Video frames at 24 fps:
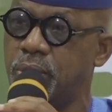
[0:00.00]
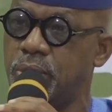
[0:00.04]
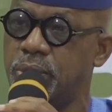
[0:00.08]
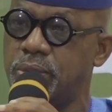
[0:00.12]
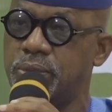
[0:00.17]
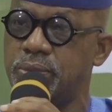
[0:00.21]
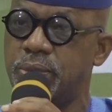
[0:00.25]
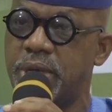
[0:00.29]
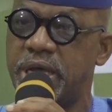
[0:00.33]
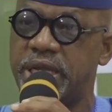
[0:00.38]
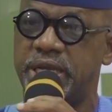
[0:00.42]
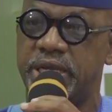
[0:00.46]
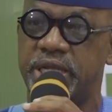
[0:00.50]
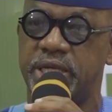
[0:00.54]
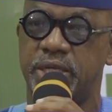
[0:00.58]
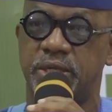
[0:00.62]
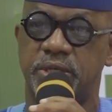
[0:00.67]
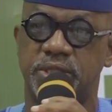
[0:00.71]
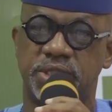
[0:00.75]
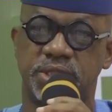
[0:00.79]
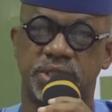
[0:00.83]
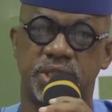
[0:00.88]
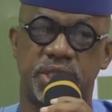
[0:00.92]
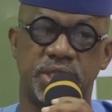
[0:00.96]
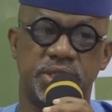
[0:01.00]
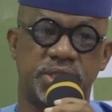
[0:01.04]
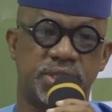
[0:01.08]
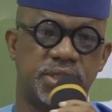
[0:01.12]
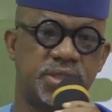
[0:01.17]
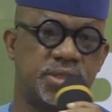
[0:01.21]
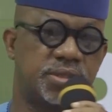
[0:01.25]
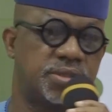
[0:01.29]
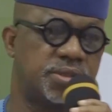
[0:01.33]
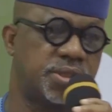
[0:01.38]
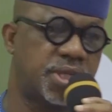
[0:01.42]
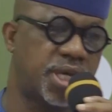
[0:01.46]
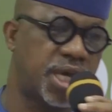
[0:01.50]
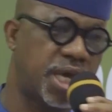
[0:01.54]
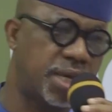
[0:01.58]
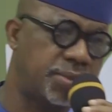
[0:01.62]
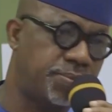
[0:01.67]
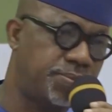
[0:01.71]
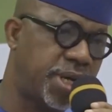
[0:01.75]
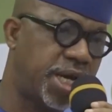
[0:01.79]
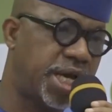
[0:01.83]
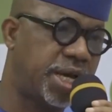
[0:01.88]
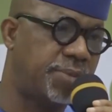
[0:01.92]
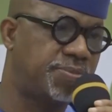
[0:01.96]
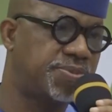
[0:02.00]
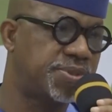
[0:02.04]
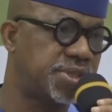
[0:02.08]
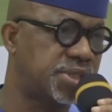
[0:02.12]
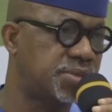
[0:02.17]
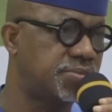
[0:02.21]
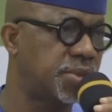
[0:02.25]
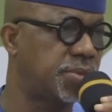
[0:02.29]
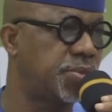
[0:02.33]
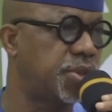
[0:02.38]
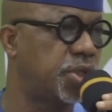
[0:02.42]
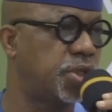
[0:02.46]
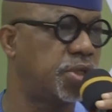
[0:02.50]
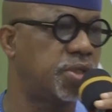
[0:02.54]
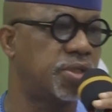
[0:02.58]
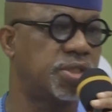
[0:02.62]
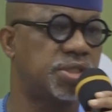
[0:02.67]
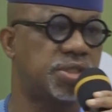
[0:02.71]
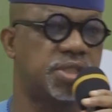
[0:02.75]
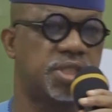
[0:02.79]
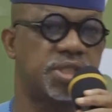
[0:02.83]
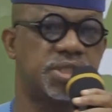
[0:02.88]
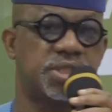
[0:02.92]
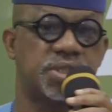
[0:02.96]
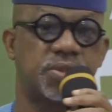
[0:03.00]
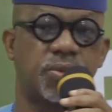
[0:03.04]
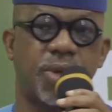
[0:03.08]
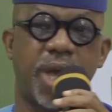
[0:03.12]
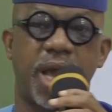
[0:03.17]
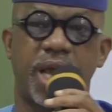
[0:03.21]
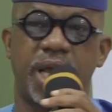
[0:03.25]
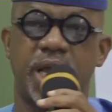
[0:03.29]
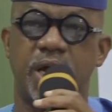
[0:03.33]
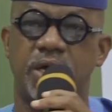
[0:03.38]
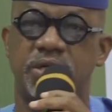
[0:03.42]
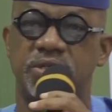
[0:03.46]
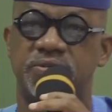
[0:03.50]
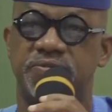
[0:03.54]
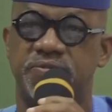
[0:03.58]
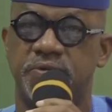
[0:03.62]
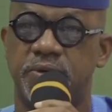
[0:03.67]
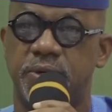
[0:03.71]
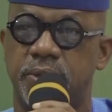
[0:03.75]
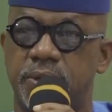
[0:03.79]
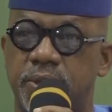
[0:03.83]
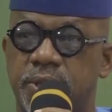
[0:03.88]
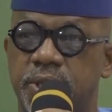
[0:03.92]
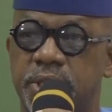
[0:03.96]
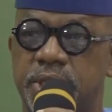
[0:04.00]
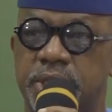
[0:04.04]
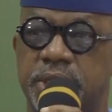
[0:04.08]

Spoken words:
Ogun and Lagos State, and perhaps maybe Oyo State, we account for